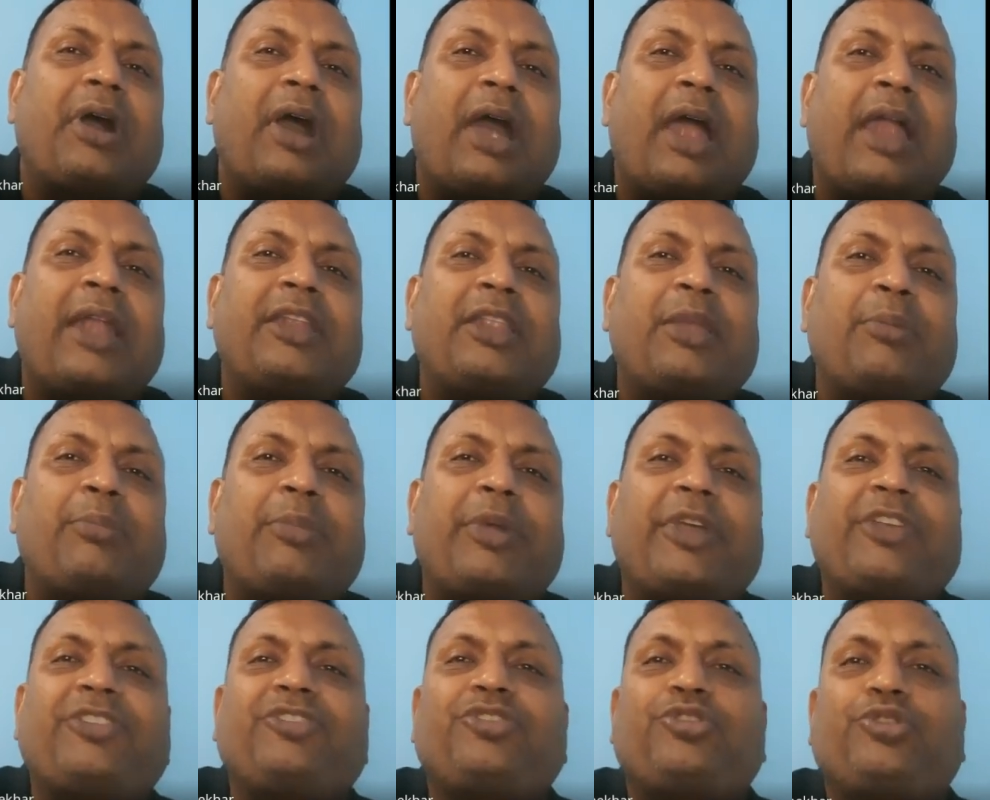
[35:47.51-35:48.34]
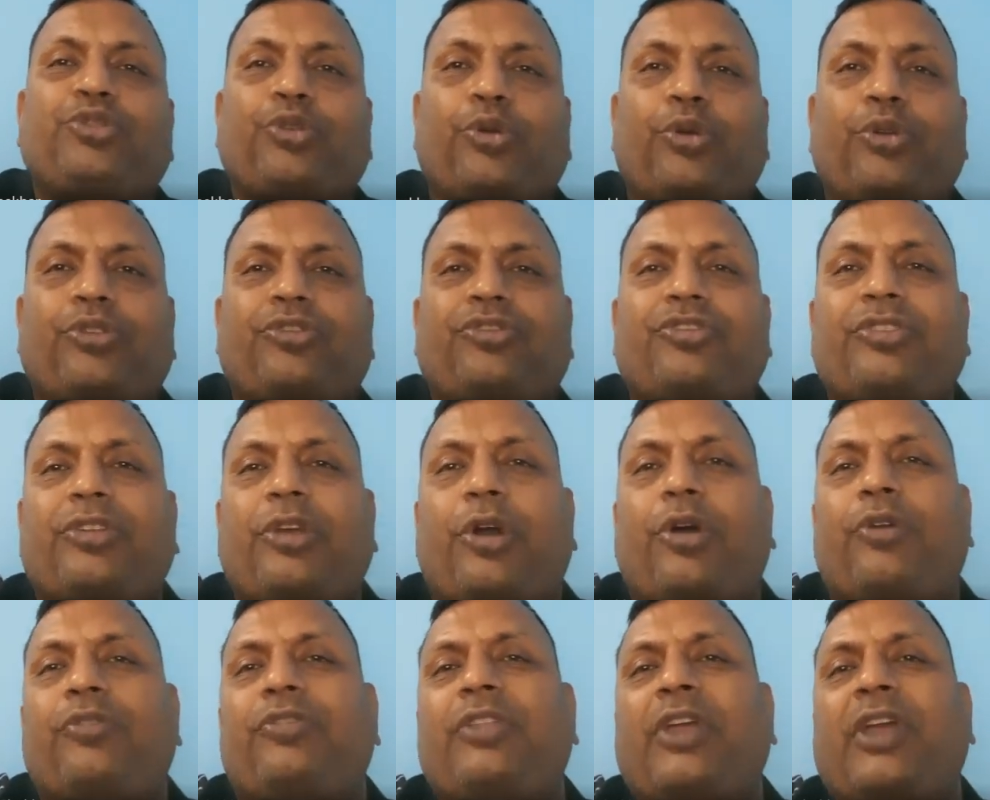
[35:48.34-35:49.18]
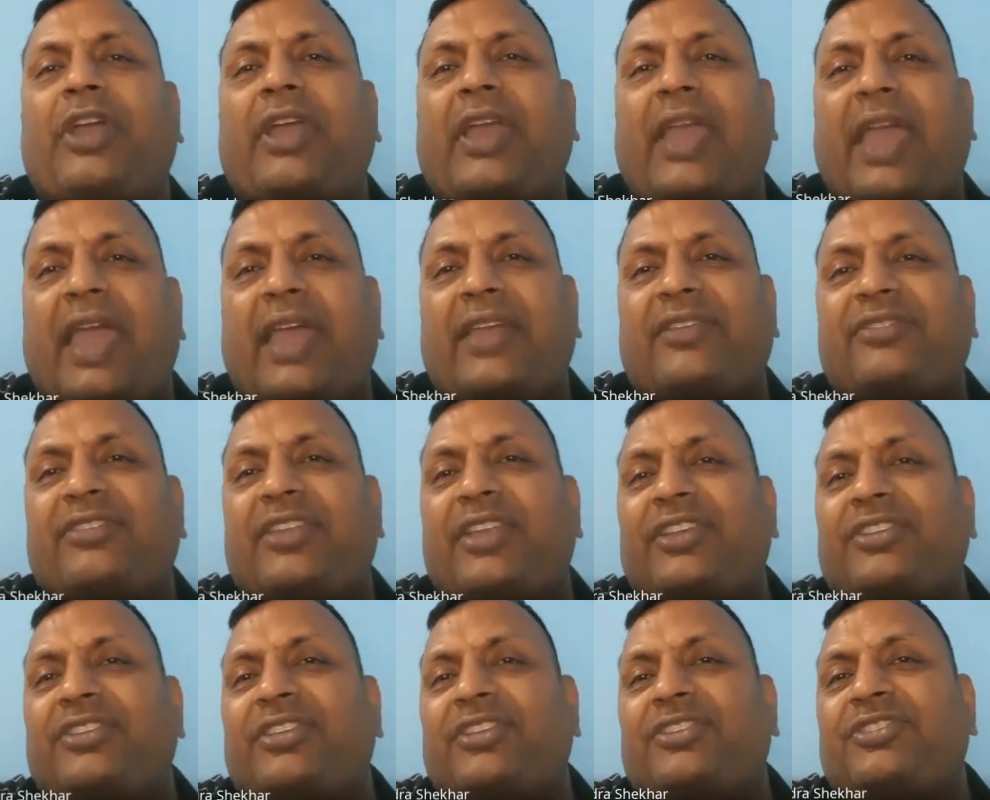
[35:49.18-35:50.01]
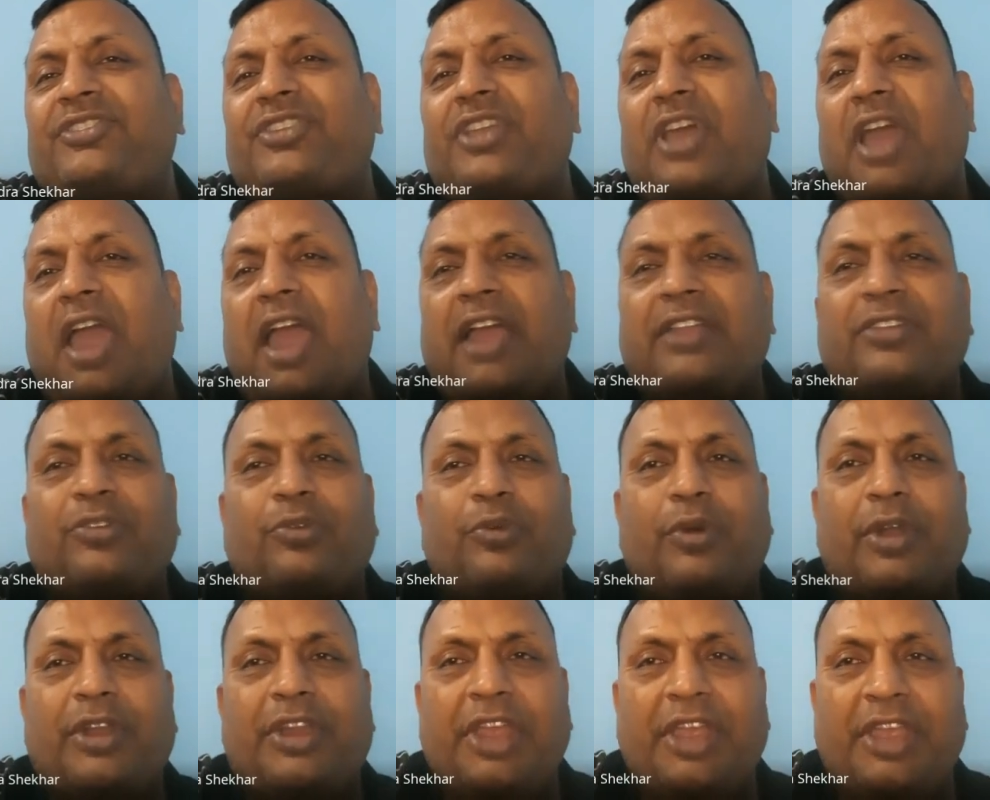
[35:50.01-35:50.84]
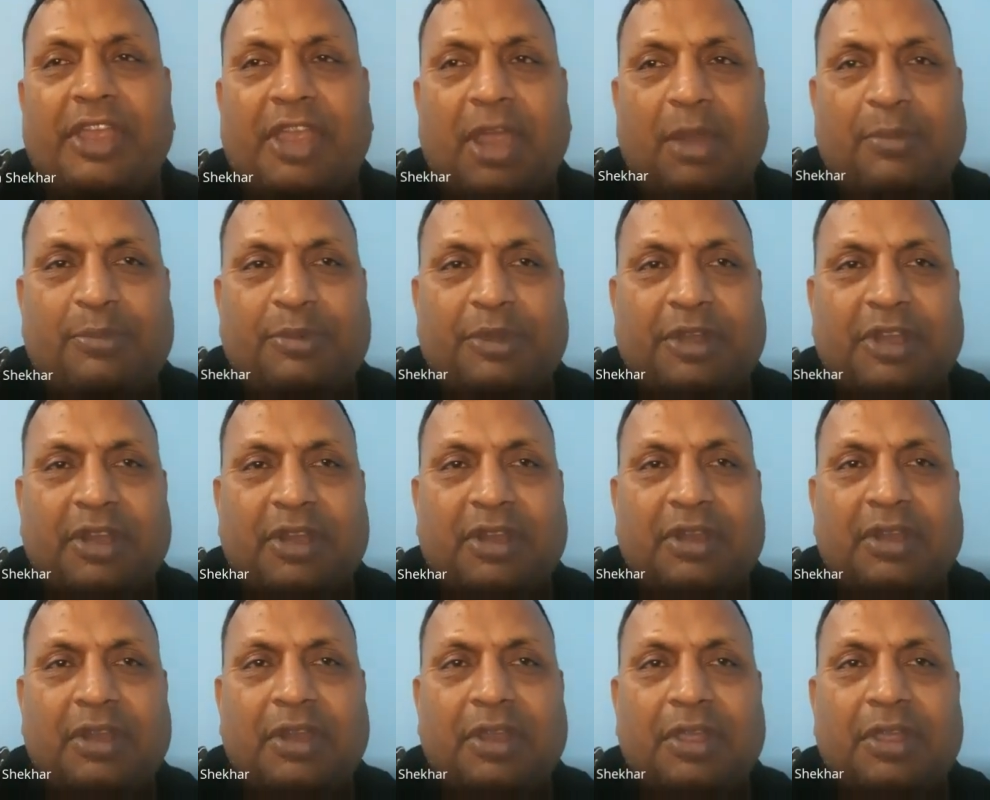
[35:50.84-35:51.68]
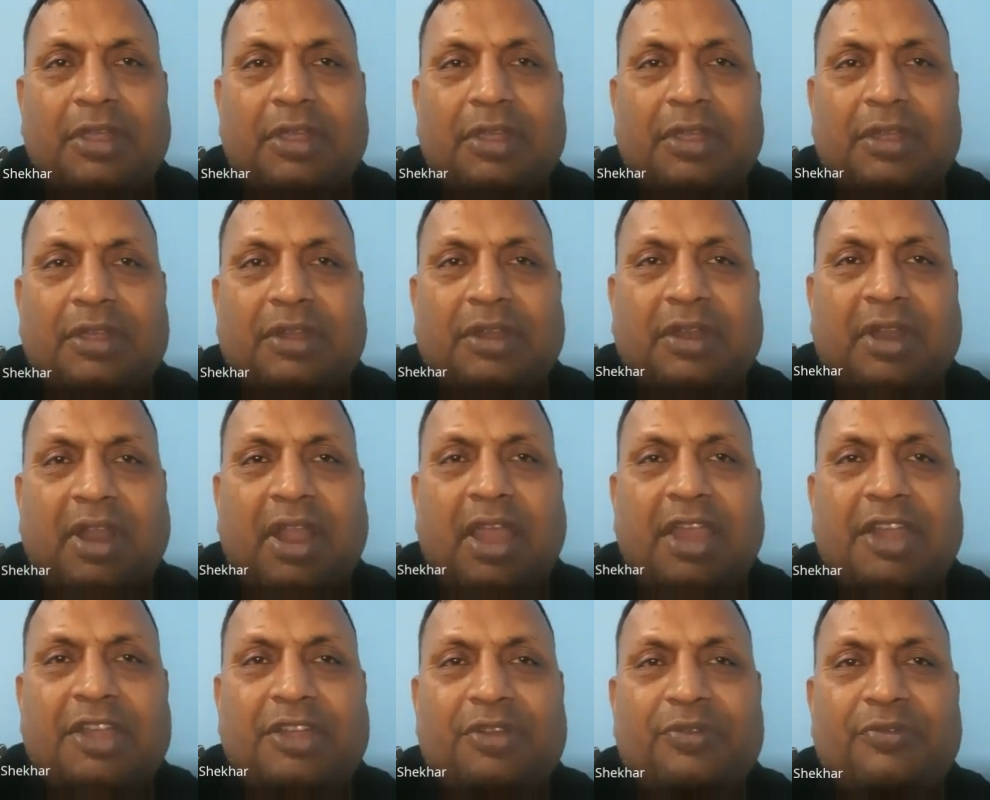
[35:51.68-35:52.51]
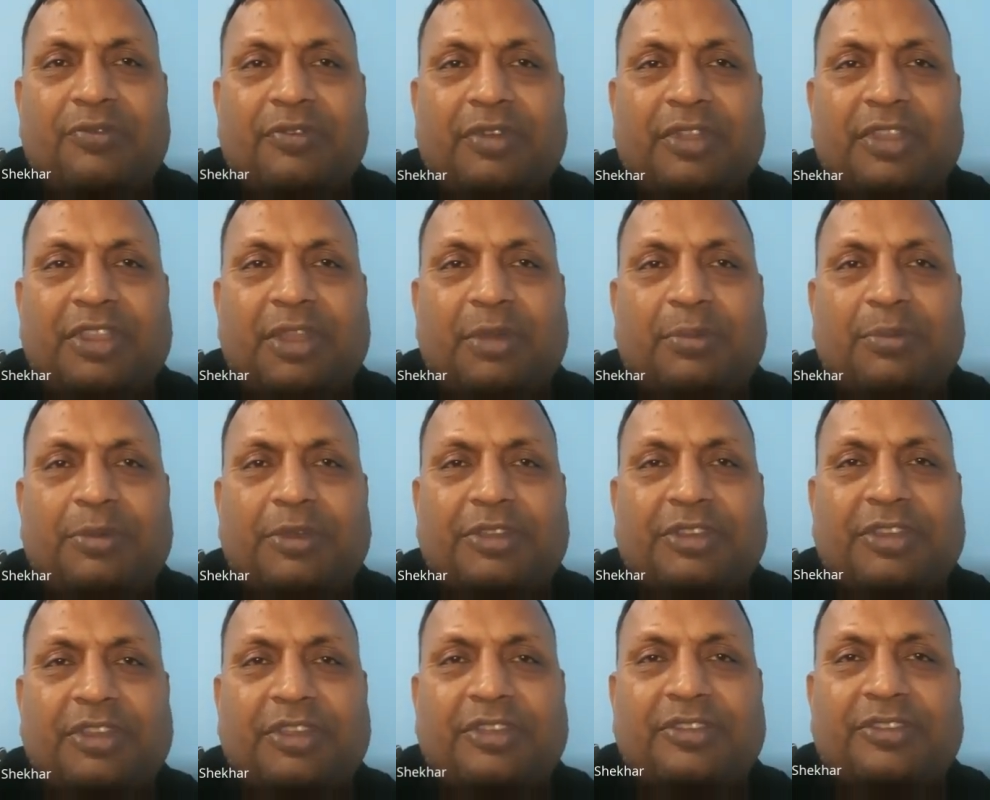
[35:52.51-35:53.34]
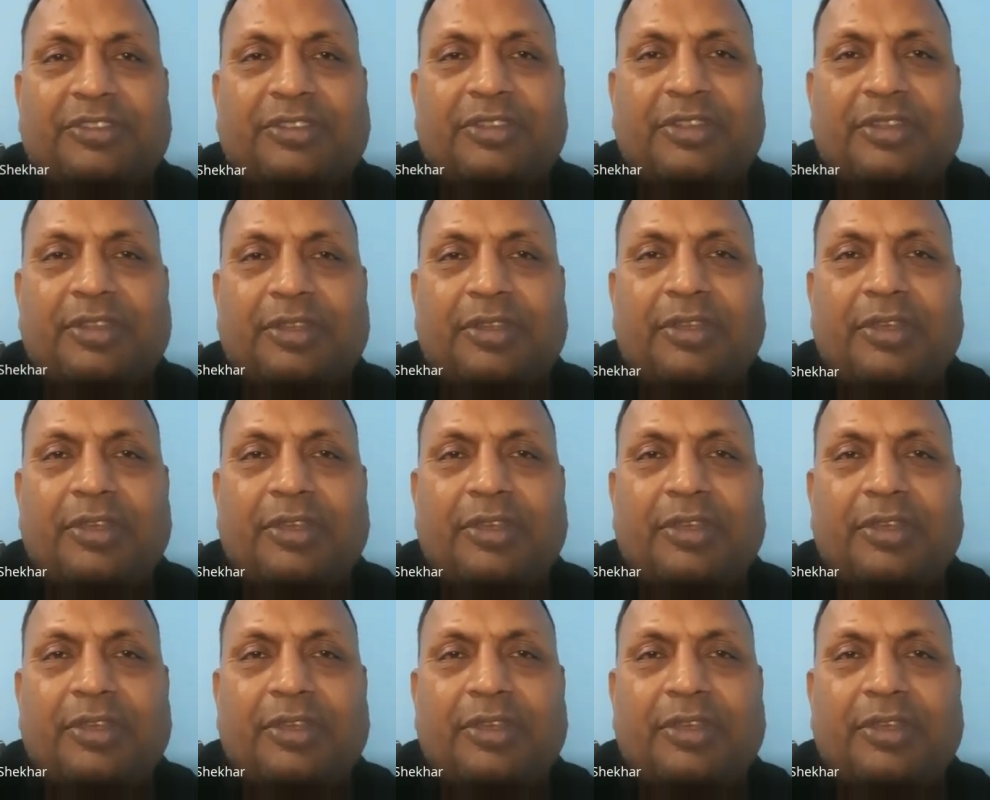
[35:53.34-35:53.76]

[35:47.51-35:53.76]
and the best source of the cash exists as a working capital right with the business